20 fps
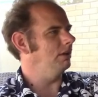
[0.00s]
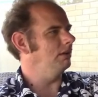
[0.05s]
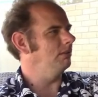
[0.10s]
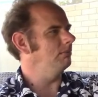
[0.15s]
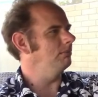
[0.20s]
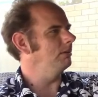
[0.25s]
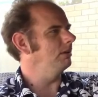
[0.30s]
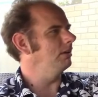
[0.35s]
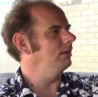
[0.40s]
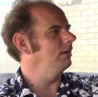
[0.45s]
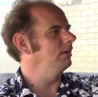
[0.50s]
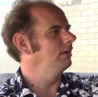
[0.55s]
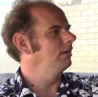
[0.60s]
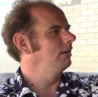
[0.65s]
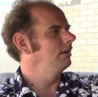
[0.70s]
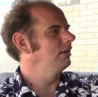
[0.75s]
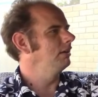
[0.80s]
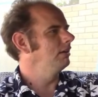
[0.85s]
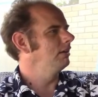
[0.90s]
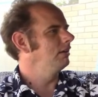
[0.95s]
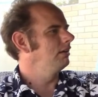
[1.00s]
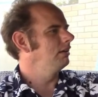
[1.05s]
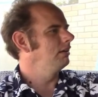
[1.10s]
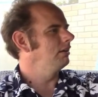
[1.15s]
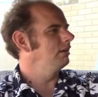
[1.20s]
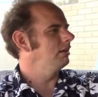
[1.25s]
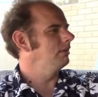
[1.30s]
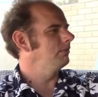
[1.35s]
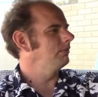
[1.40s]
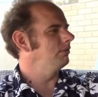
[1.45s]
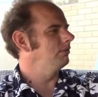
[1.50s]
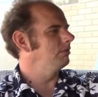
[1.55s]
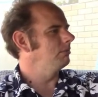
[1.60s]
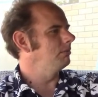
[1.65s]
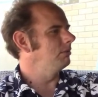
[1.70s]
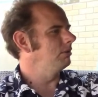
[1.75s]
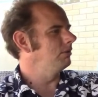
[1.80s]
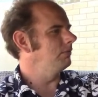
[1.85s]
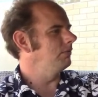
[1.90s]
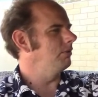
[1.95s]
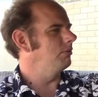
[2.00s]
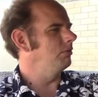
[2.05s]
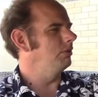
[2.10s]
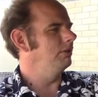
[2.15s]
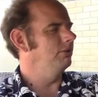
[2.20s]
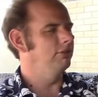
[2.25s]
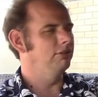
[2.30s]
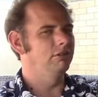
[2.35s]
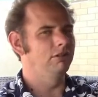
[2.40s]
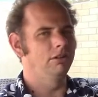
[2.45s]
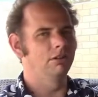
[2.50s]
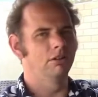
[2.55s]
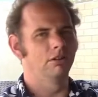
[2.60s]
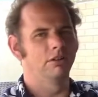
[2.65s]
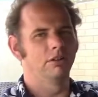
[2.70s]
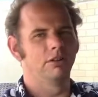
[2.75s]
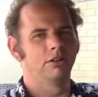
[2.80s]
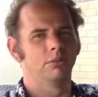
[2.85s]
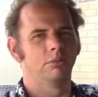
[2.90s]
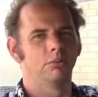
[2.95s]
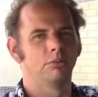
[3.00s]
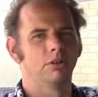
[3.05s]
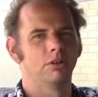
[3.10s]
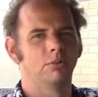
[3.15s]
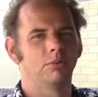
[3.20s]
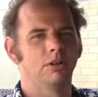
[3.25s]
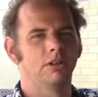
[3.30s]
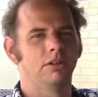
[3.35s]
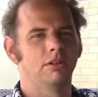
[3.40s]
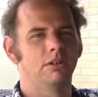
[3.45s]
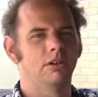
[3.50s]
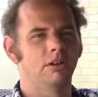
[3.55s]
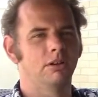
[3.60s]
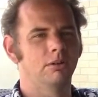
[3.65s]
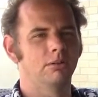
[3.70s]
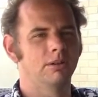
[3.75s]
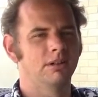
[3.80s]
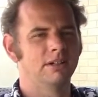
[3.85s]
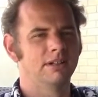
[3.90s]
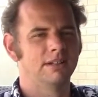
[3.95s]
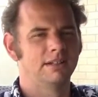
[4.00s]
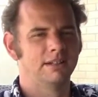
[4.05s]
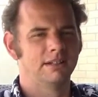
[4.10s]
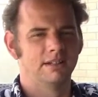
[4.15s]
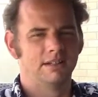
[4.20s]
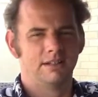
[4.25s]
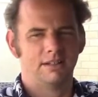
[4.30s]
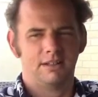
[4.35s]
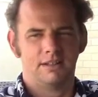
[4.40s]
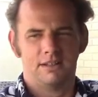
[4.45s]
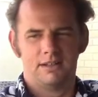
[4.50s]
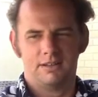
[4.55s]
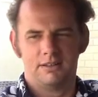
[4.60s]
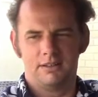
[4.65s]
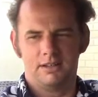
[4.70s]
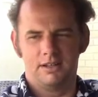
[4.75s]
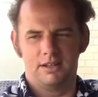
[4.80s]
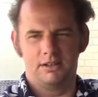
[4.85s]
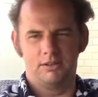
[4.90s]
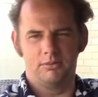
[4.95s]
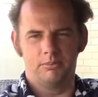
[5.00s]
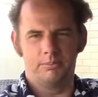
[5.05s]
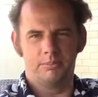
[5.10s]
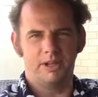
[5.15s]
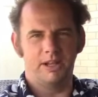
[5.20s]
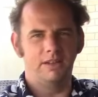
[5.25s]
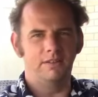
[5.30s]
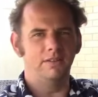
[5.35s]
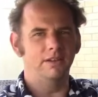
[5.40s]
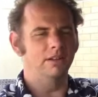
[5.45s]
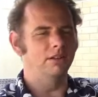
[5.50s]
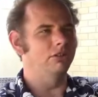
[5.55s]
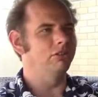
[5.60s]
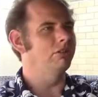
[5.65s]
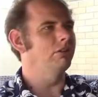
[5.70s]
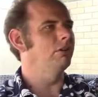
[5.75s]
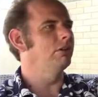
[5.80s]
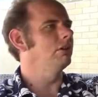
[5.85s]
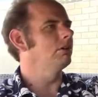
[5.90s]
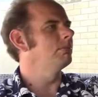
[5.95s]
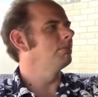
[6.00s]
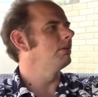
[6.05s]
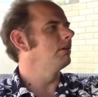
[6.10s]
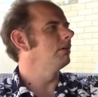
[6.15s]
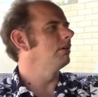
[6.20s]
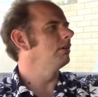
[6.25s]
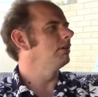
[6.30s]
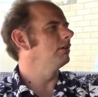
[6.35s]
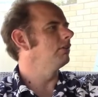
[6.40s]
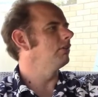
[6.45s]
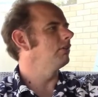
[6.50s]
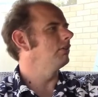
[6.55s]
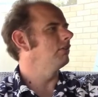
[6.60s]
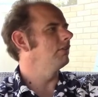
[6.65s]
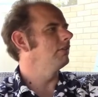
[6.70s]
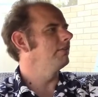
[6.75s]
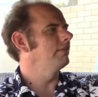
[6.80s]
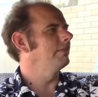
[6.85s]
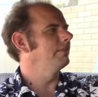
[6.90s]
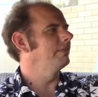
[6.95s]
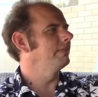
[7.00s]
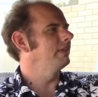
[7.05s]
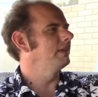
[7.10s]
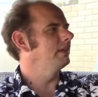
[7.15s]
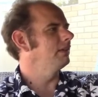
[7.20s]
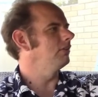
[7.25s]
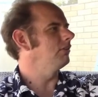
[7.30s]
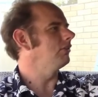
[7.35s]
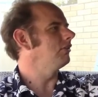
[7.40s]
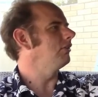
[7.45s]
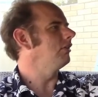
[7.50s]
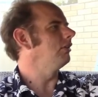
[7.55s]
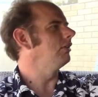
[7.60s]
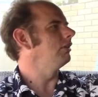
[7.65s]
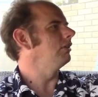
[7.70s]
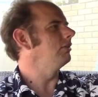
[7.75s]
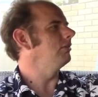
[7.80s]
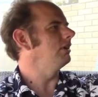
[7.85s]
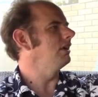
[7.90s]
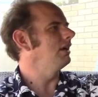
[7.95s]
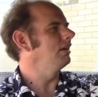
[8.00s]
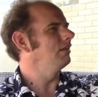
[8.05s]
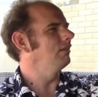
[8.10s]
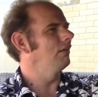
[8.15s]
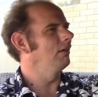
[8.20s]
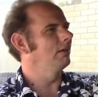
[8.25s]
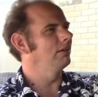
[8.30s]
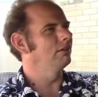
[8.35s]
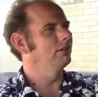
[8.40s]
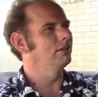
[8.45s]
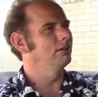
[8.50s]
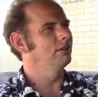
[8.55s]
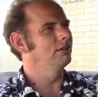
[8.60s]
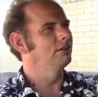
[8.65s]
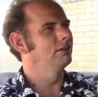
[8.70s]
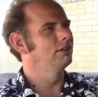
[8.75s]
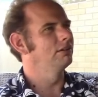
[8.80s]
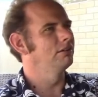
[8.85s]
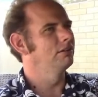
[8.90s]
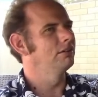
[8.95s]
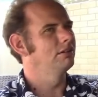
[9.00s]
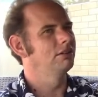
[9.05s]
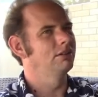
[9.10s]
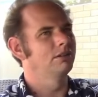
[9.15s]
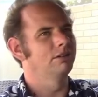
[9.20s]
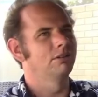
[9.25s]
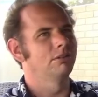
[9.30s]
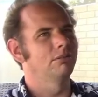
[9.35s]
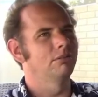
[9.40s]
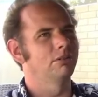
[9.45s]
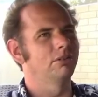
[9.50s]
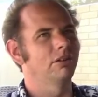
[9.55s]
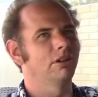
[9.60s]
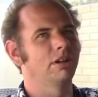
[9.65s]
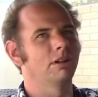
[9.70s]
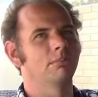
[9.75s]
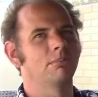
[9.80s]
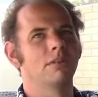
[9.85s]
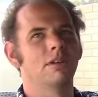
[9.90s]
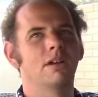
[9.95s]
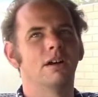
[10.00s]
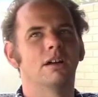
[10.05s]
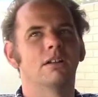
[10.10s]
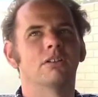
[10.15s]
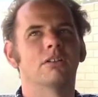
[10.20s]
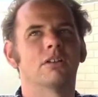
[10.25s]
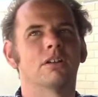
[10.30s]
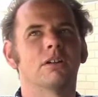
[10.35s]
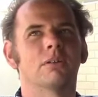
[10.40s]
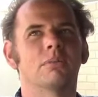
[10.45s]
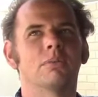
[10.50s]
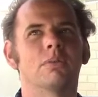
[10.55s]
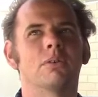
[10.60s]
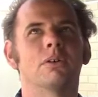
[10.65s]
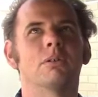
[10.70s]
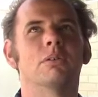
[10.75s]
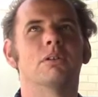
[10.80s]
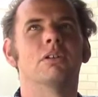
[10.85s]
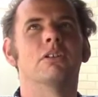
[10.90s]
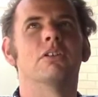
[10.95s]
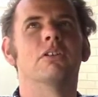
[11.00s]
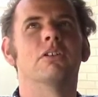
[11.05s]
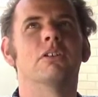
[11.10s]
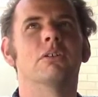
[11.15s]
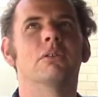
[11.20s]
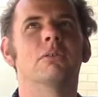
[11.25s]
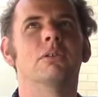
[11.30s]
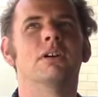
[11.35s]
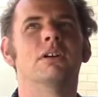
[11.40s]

but I have to remove the windshield, the rear window, then paint the interior parts, install a new headliner, which I am not looking forward to,